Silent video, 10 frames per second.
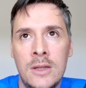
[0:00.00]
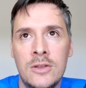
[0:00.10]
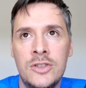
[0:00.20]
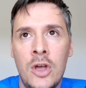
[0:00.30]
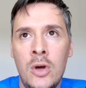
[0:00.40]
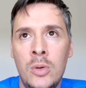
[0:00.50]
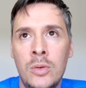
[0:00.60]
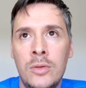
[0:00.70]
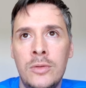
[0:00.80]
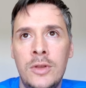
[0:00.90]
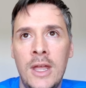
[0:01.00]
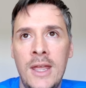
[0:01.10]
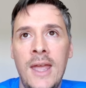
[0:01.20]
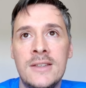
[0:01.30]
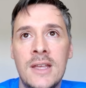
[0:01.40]
so
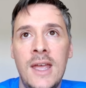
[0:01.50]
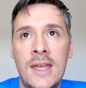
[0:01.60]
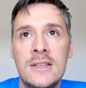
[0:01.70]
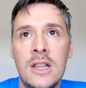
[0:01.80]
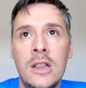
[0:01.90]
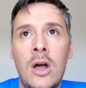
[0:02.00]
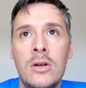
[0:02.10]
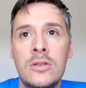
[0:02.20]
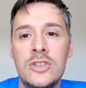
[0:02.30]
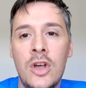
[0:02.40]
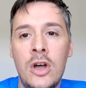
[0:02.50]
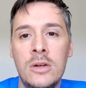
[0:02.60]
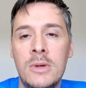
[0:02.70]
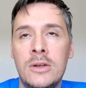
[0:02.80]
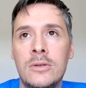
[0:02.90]
it is a long
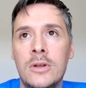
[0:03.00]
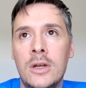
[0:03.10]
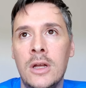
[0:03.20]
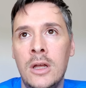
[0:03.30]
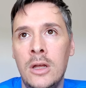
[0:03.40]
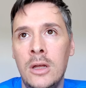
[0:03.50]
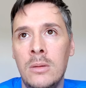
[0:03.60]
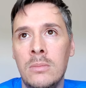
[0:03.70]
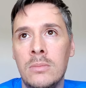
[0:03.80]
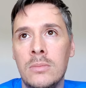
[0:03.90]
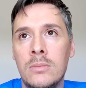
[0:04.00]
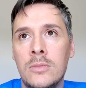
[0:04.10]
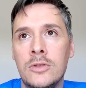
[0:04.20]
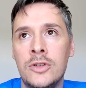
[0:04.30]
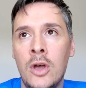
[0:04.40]
tournament. Um,
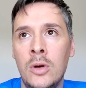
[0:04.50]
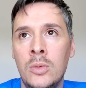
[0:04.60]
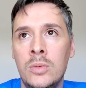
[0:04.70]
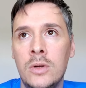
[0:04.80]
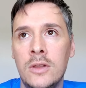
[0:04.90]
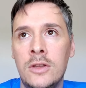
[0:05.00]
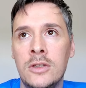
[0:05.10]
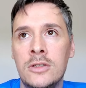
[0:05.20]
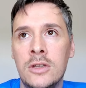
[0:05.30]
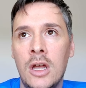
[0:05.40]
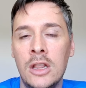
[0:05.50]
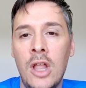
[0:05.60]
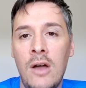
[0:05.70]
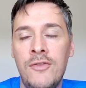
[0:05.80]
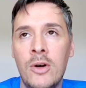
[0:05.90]
so there's a
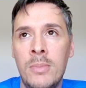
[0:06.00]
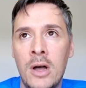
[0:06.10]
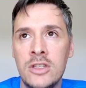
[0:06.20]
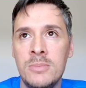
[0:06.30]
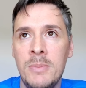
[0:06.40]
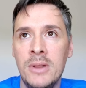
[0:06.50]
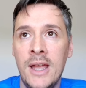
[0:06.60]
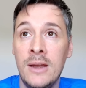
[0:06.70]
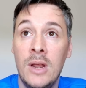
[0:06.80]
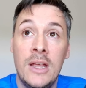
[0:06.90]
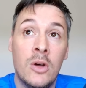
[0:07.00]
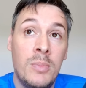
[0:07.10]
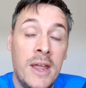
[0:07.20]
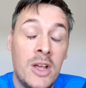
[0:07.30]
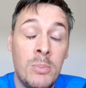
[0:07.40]
lot of football to be played. It
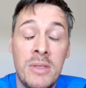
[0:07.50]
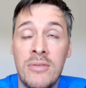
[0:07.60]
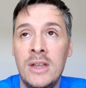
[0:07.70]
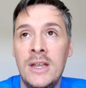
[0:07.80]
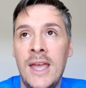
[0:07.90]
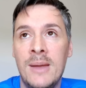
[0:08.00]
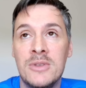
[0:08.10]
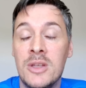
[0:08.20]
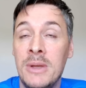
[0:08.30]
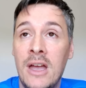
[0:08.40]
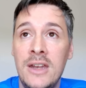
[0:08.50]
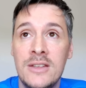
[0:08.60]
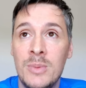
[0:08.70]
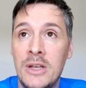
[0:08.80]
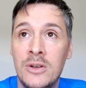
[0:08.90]
could be 3 games, to be
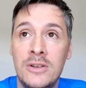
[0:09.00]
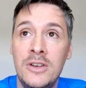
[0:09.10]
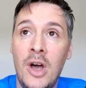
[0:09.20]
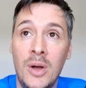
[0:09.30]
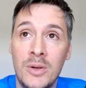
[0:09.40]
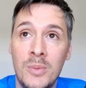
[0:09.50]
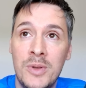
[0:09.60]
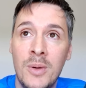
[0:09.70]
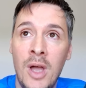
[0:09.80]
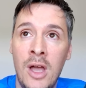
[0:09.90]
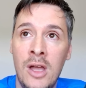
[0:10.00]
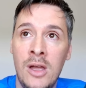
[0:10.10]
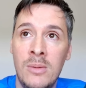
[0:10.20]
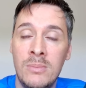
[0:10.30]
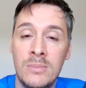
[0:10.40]
honest. We could not
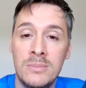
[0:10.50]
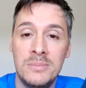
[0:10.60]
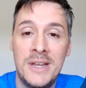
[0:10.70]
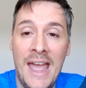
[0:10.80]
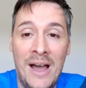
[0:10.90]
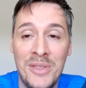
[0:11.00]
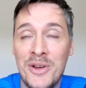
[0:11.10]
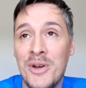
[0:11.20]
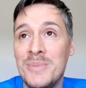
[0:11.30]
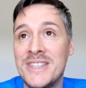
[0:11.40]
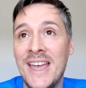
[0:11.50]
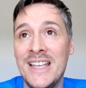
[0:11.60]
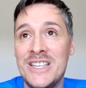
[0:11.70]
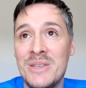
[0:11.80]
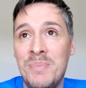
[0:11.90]
get out the group
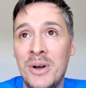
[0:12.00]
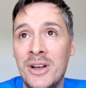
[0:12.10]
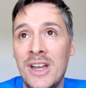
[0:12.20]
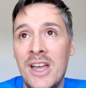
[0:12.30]
stages, but